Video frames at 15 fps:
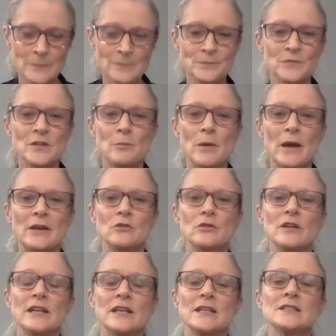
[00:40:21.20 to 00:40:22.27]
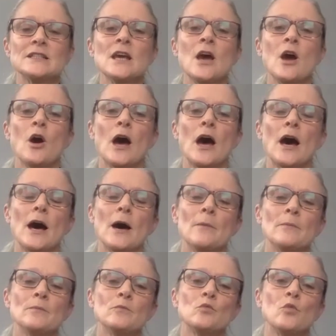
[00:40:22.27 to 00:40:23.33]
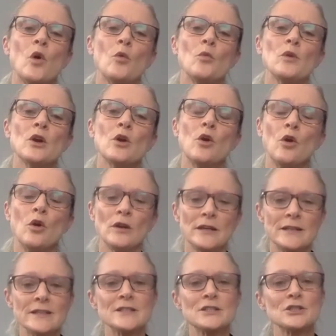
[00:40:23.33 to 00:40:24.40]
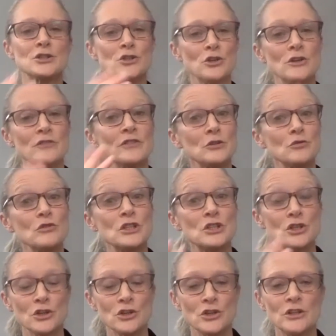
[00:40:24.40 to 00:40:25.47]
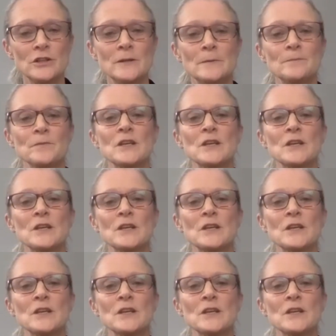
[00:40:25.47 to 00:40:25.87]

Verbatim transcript: the better it is. Um, what we call it is serve and return.